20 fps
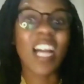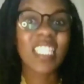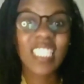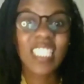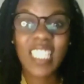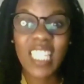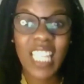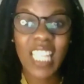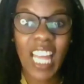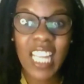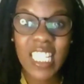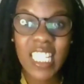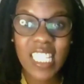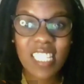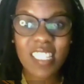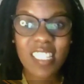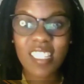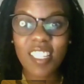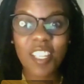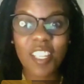first
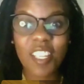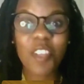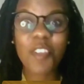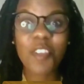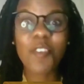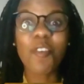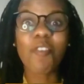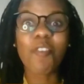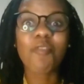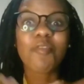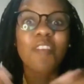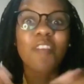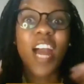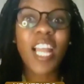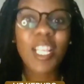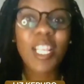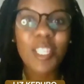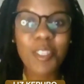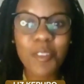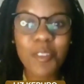that your
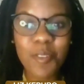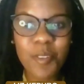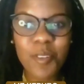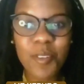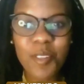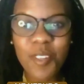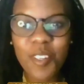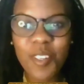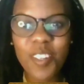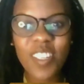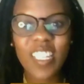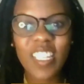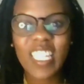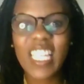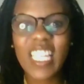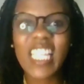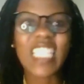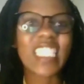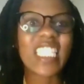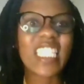value
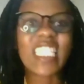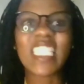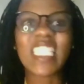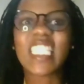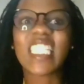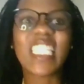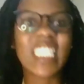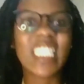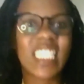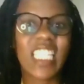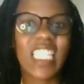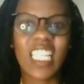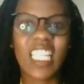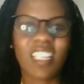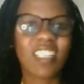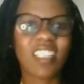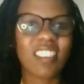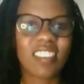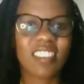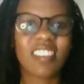is
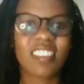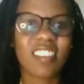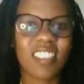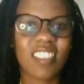intrinsic,